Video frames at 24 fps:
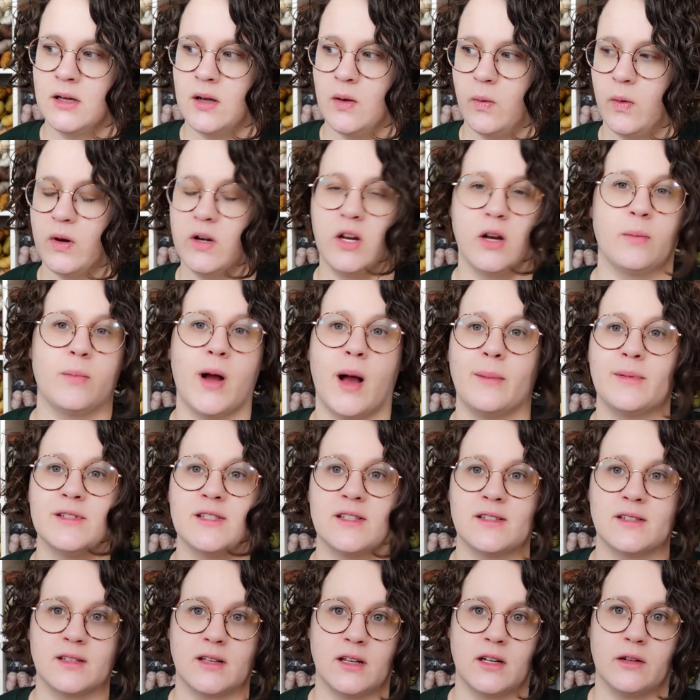one of your bobbins
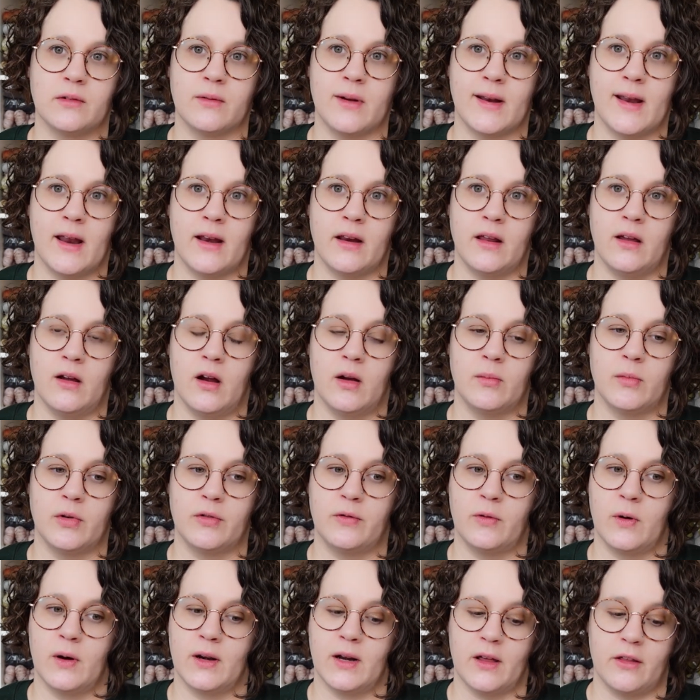is going to run out of yarn
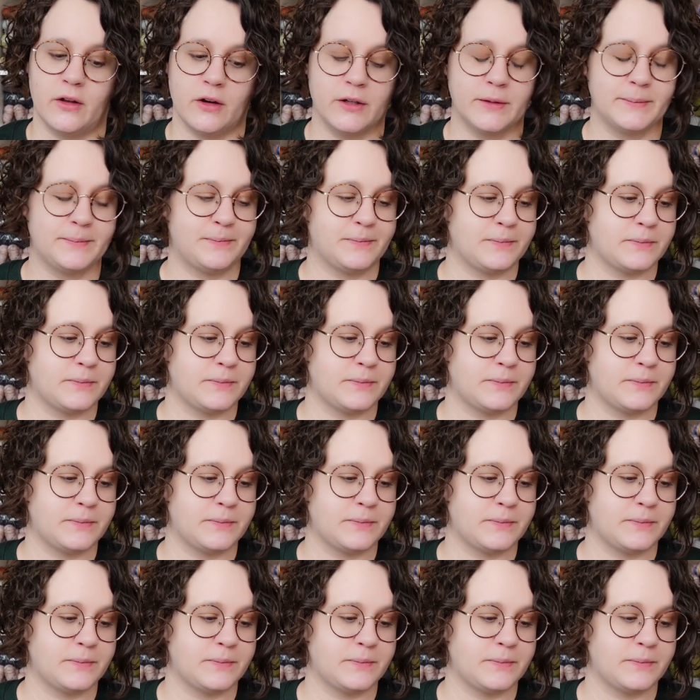before another.